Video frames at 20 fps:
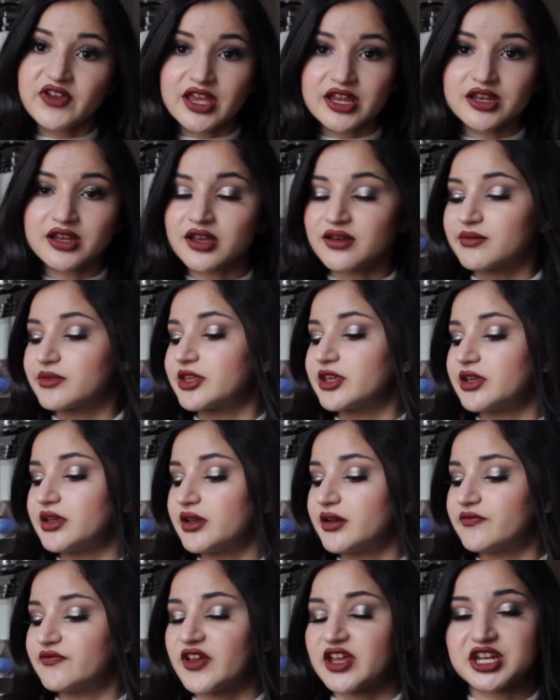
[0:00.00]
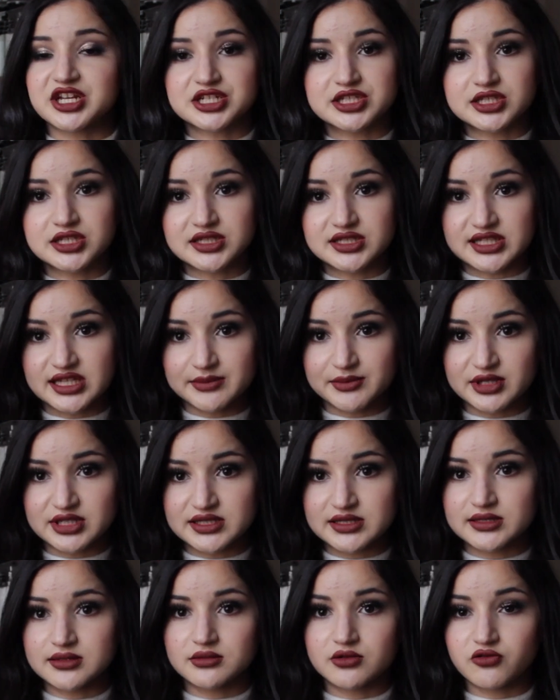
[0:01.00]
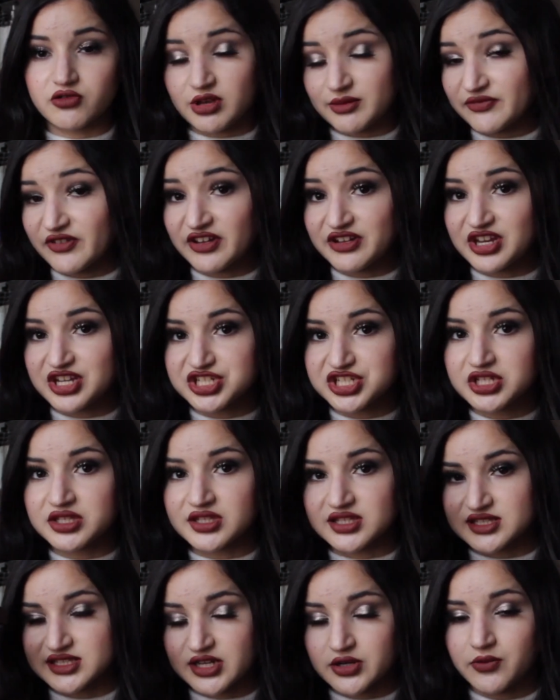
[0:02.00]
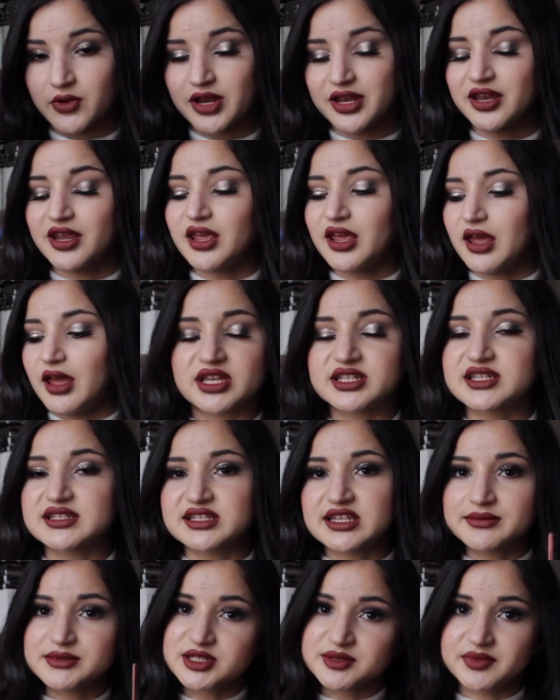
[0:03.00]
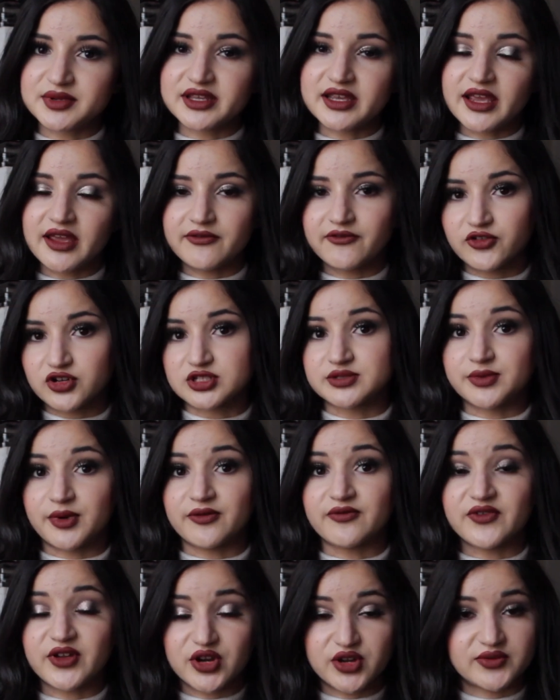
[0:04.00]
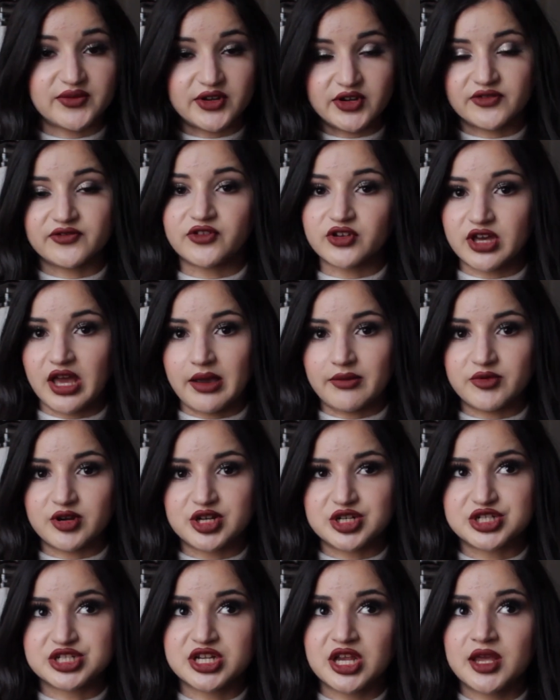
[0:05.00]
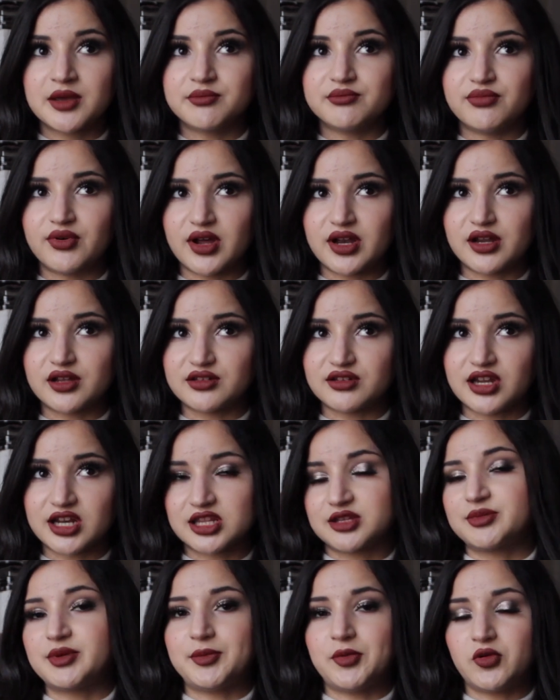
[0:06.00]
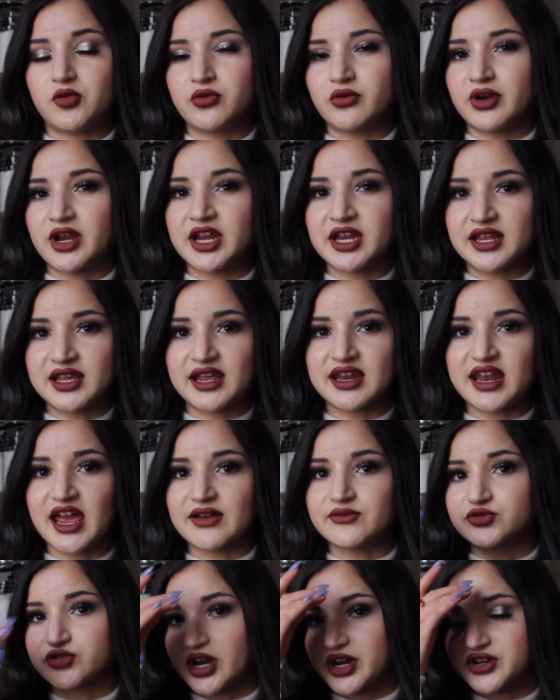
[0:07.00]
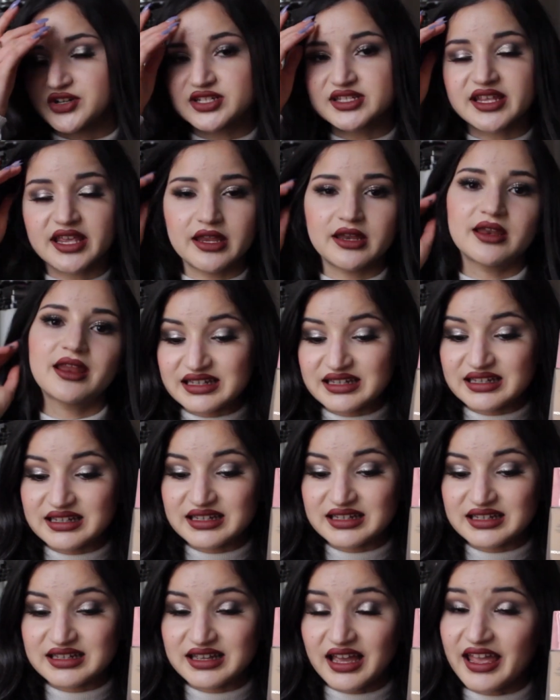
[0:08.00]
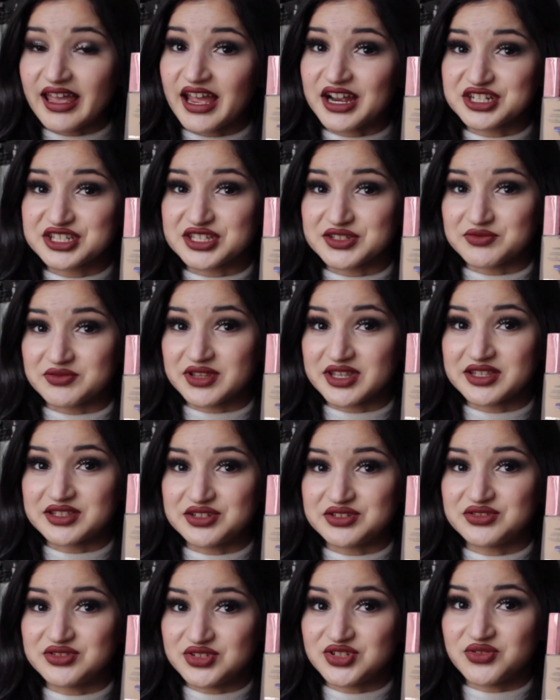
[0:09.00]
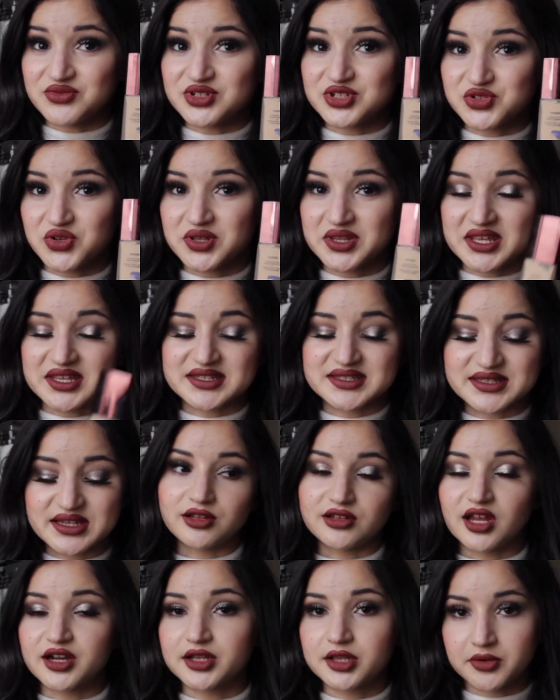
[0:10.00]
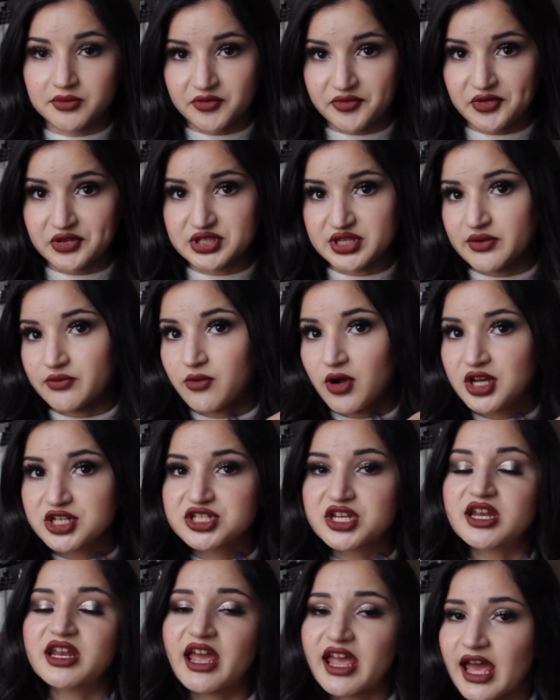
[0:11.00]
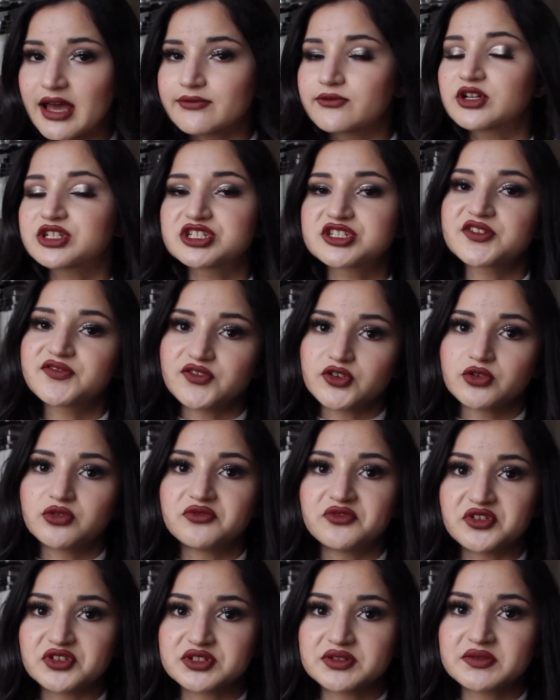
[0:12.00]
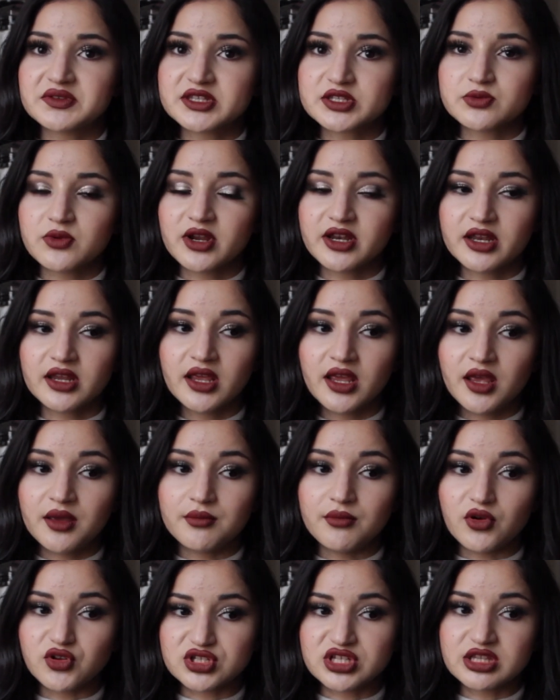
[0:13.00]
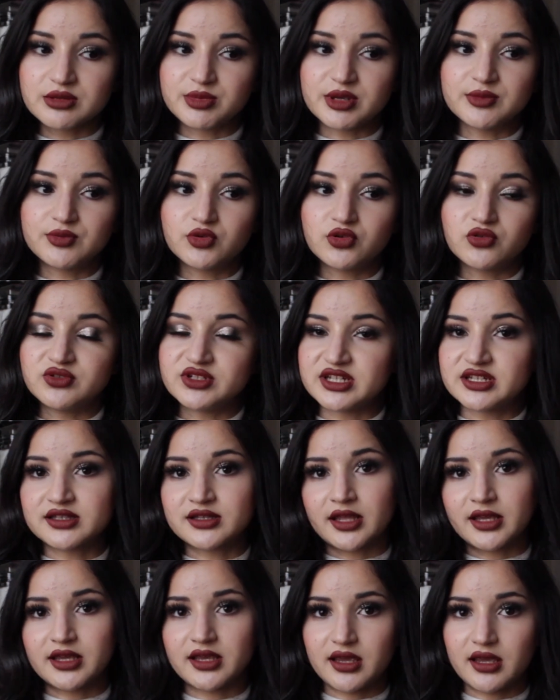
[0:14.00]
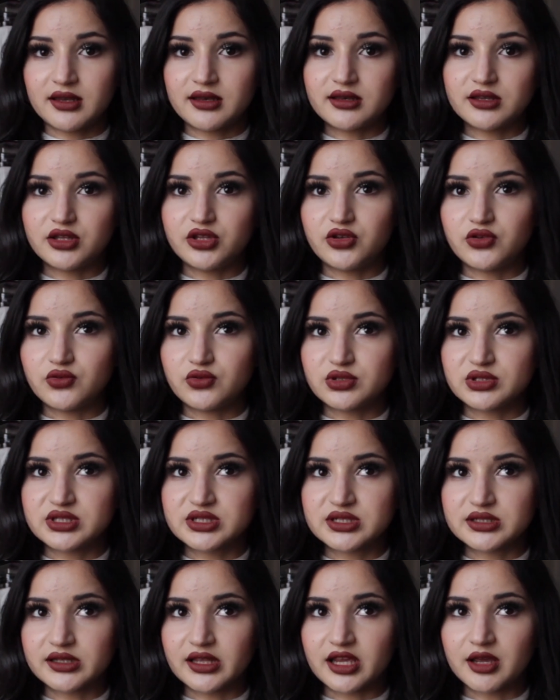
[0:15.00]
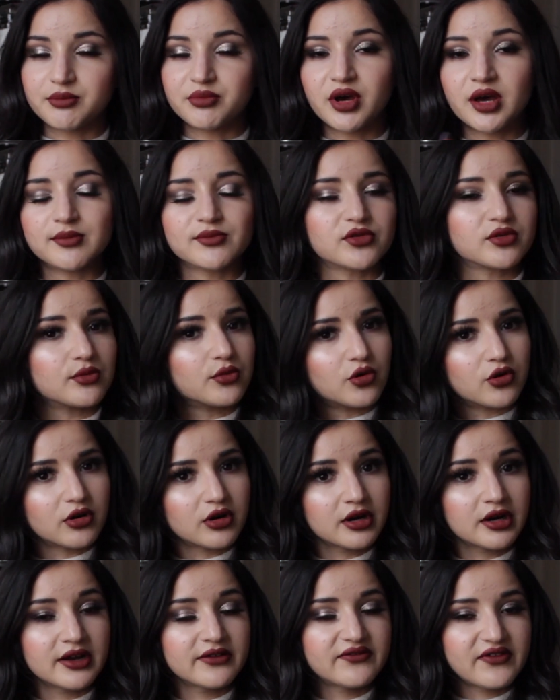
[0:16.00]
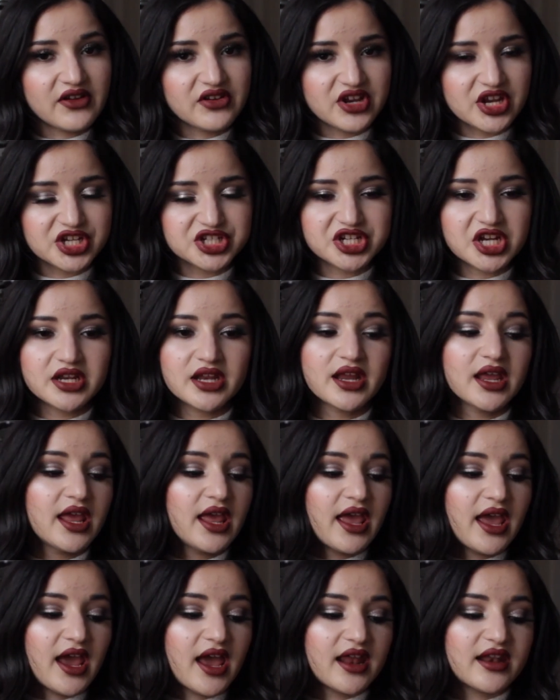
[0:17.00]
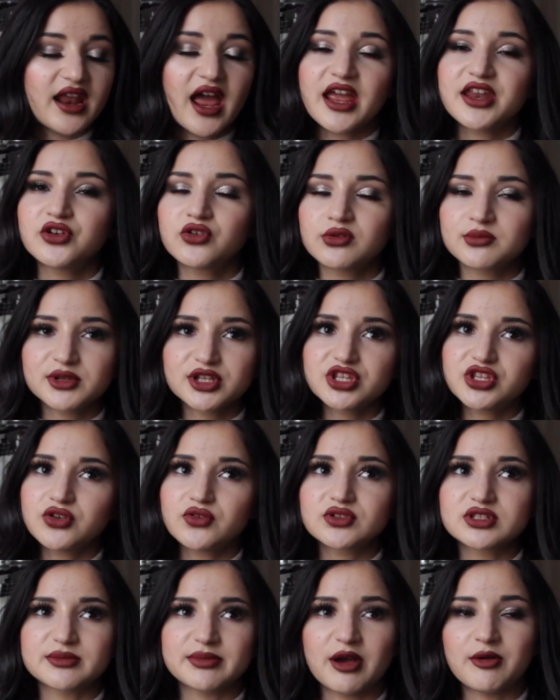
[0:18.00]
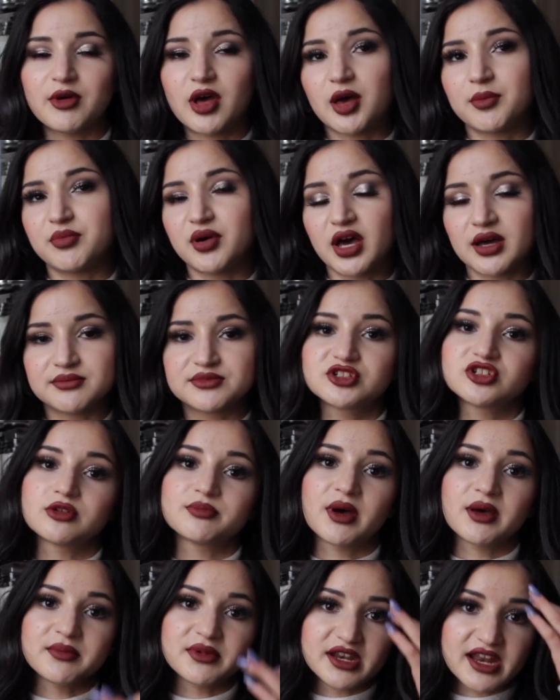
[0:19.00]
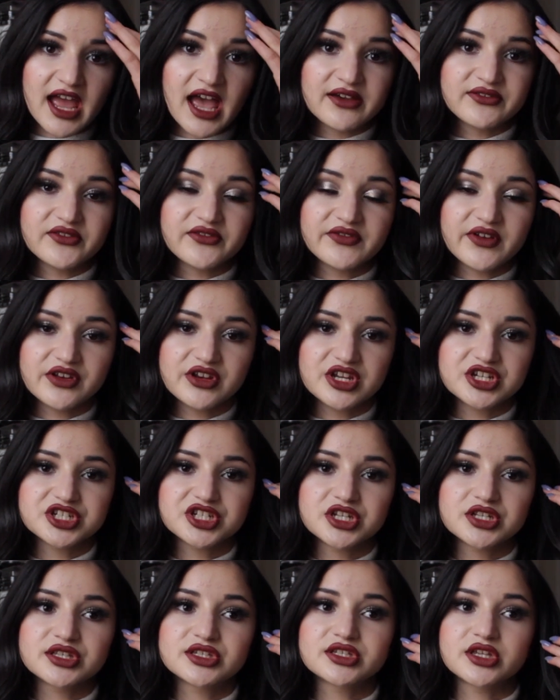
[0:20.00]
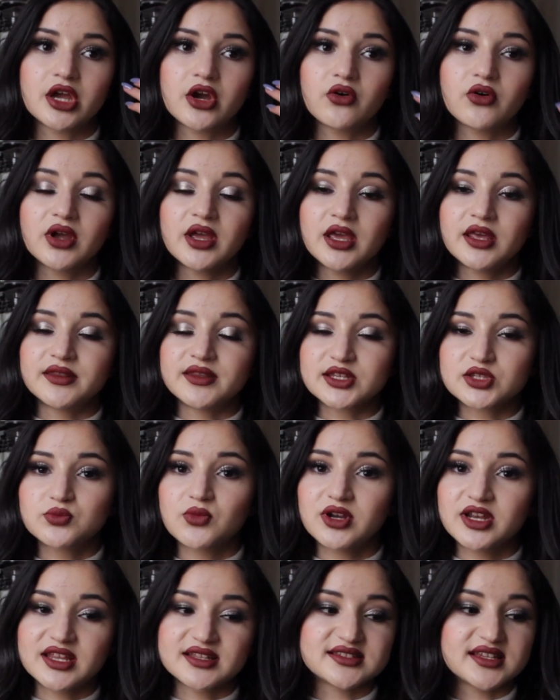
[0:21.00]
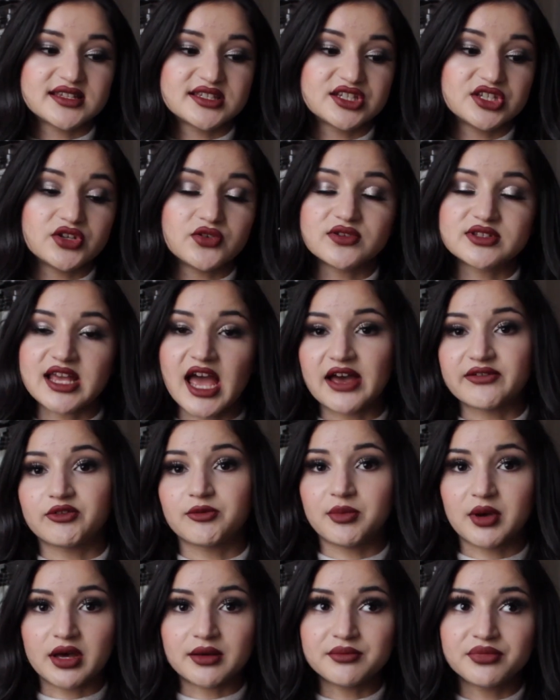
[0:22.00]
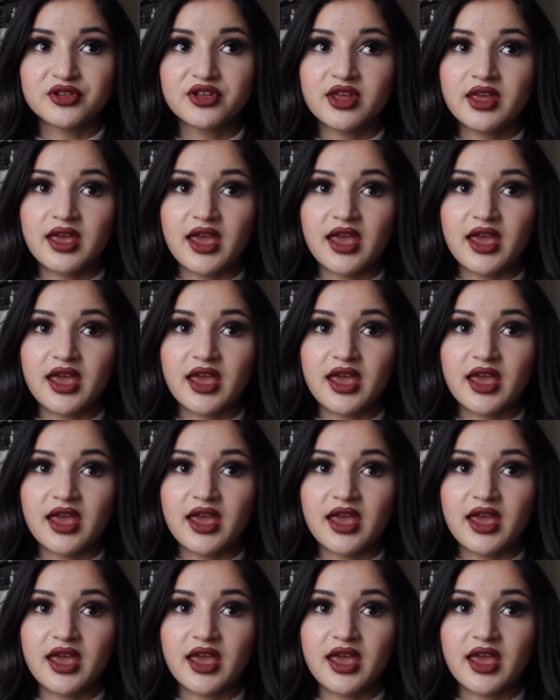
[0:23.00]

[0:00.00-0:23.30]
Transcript: fan of the Vanish Seamless Cream Foundation, the stick one, because it seems to be, first of all, very, very full coverage, but a lot of the people who are hating it have drier skin. I actually really do enjoy this. A lot of the reviews I've watched, and I have watched a few reviews of this one, most of the people who didn't like it used like a pump or more of foundation, and I normally use about a pump to a pump and a half of foundation, so this one it says to use half a pump,